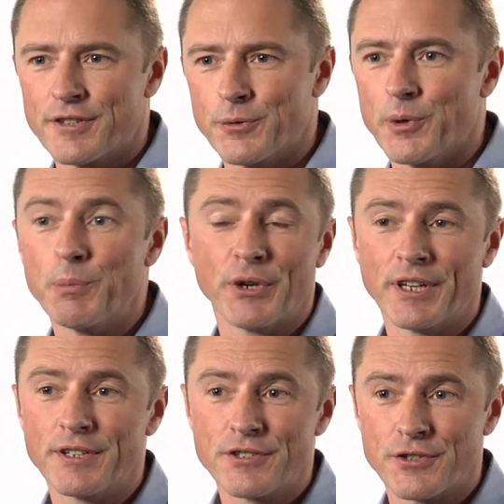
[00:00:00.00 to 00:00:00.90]
that we're putting
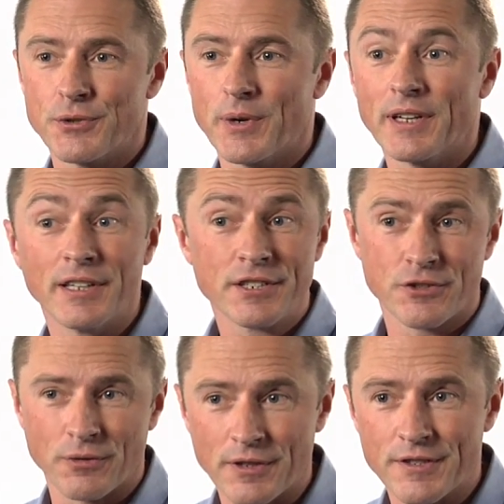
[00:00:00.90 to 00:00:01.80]
into our
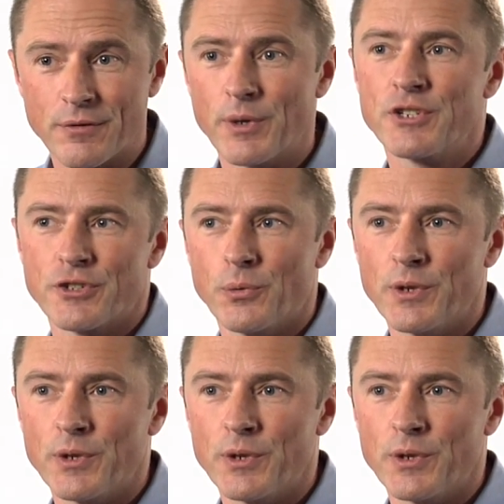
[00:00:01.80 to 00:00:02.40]
latest release of Windchill,